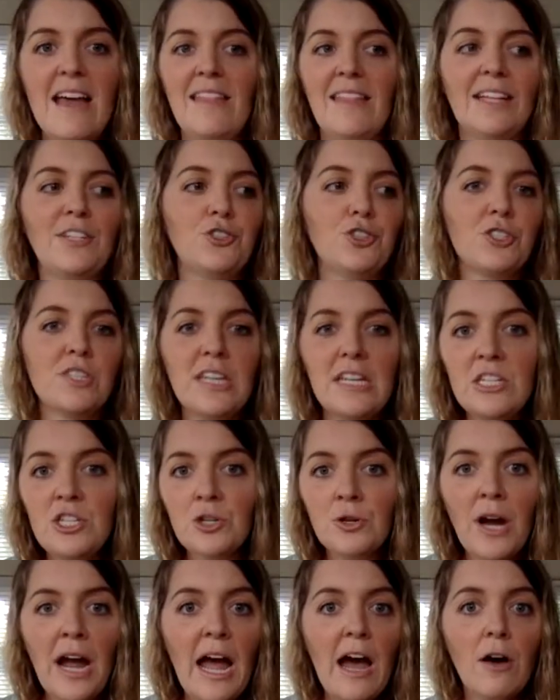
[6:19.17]
that's just in
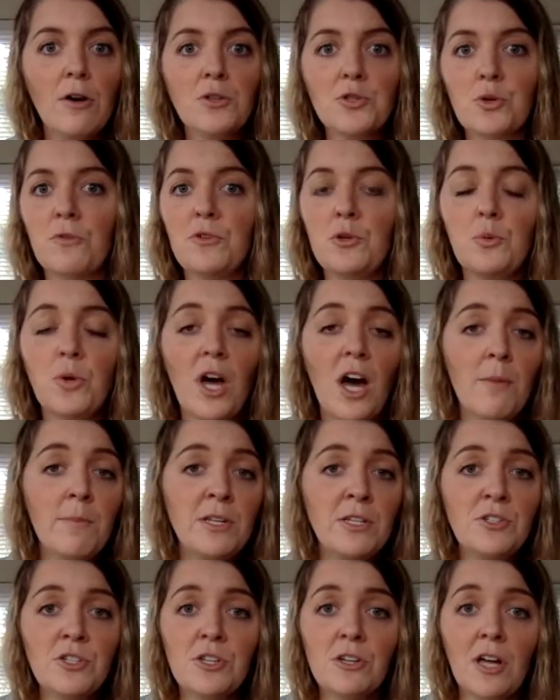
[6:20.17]
your house, or if you come
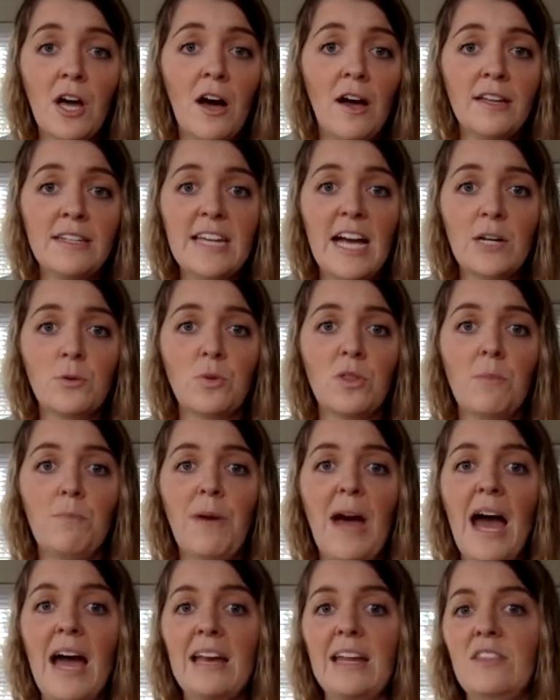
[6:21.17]
into contact with a
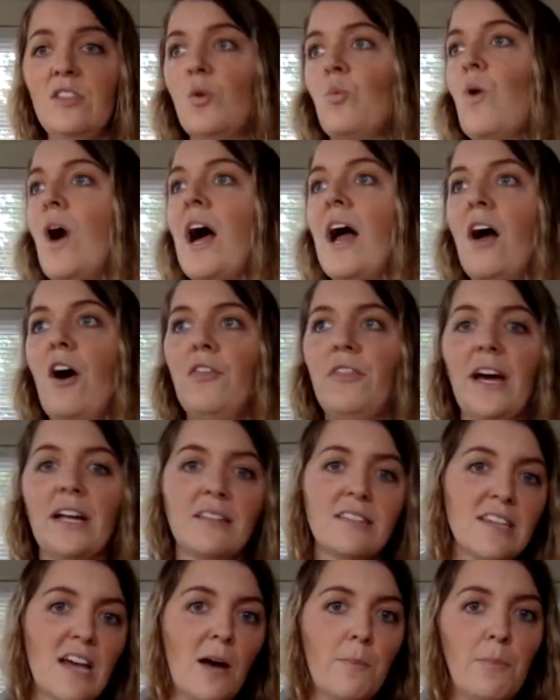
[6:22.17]
bat in the wild
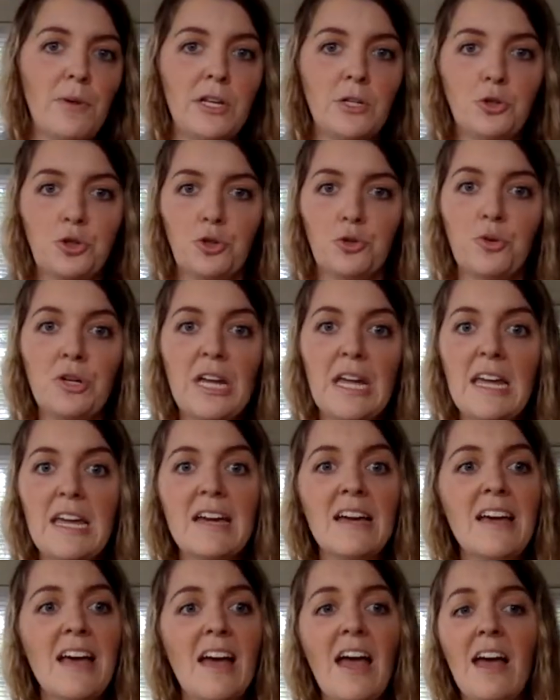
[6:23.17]
that's up in a
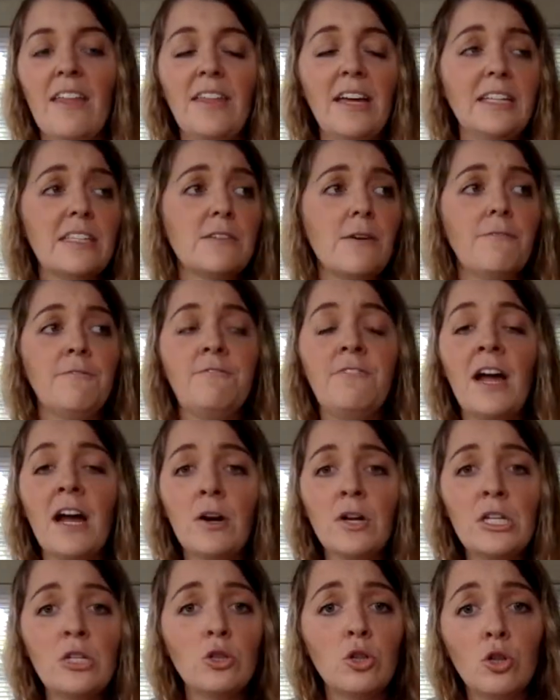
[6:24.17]
tree, it's a
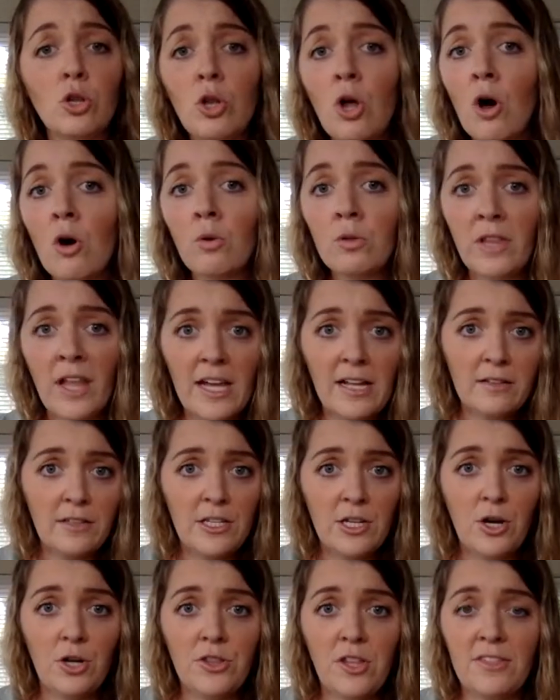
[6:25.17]
very low
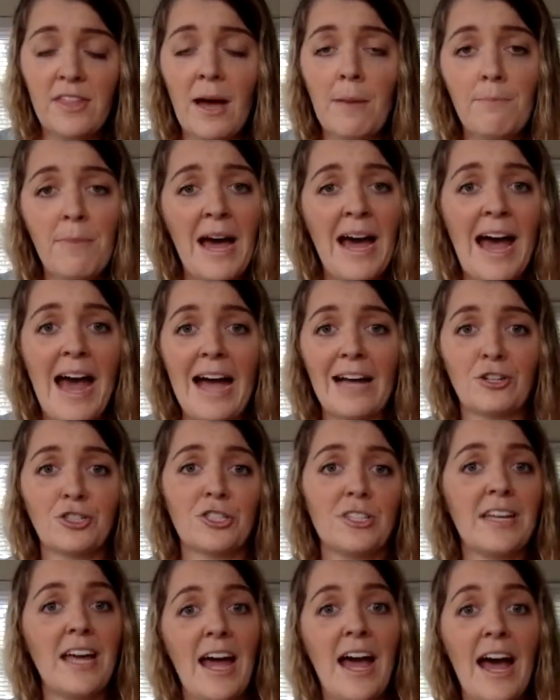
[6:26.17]
likelihood that that bat
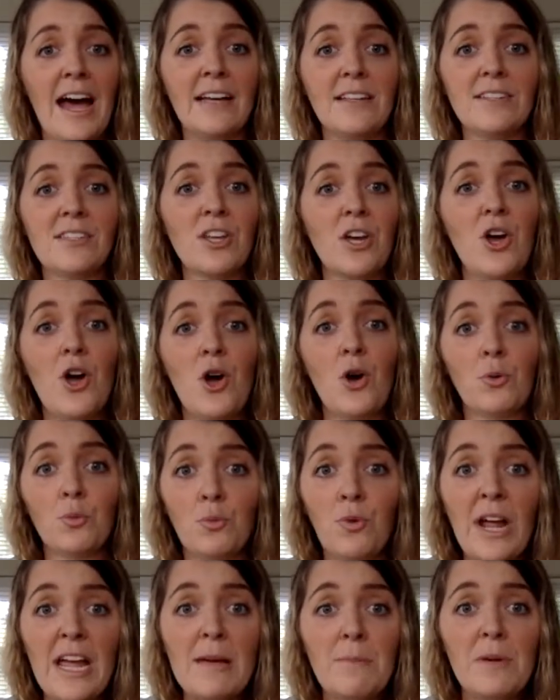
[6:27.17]
actually has
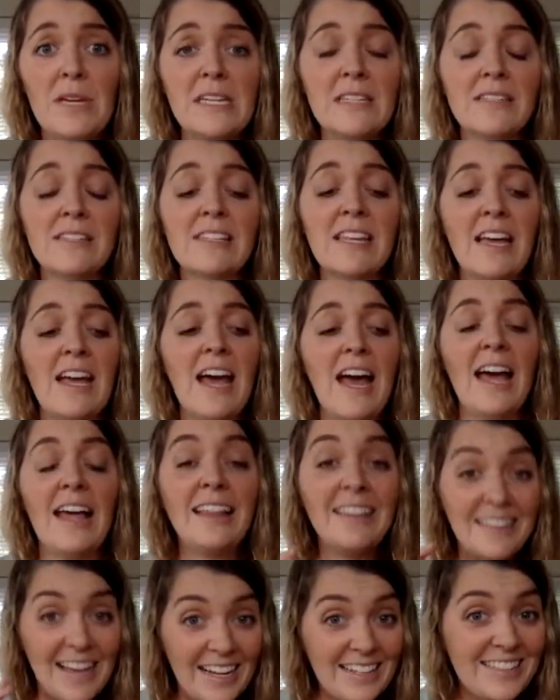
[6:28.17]
rabies.
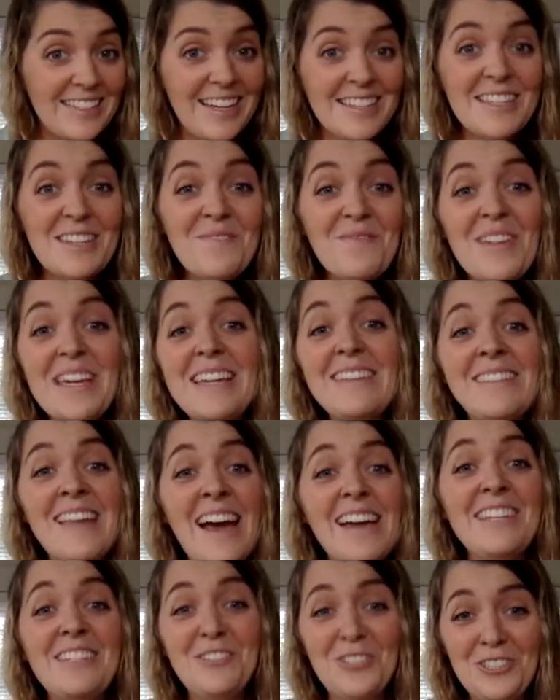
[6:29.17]
That doesn't mean
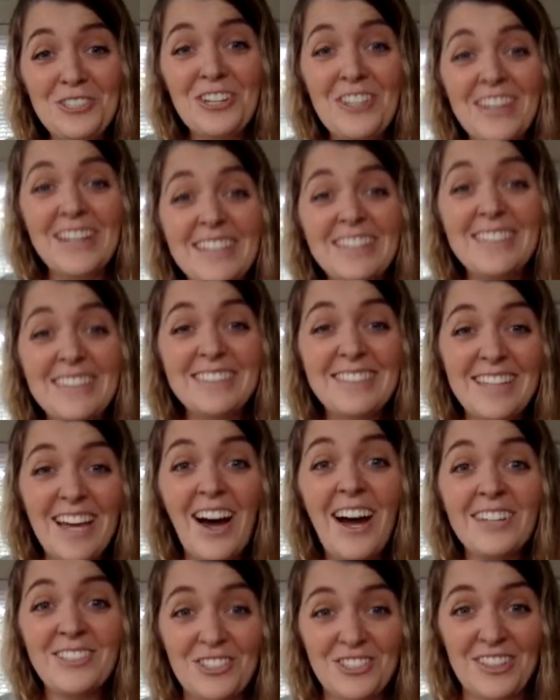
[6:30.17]
that you shouldn't
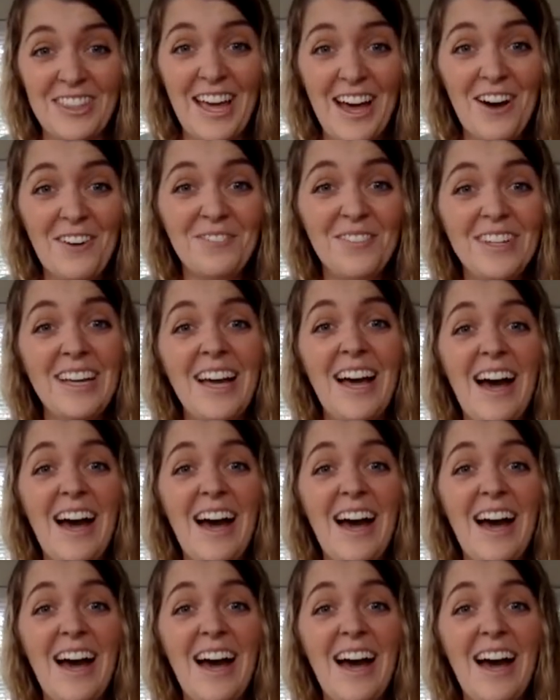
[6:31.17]
touch them.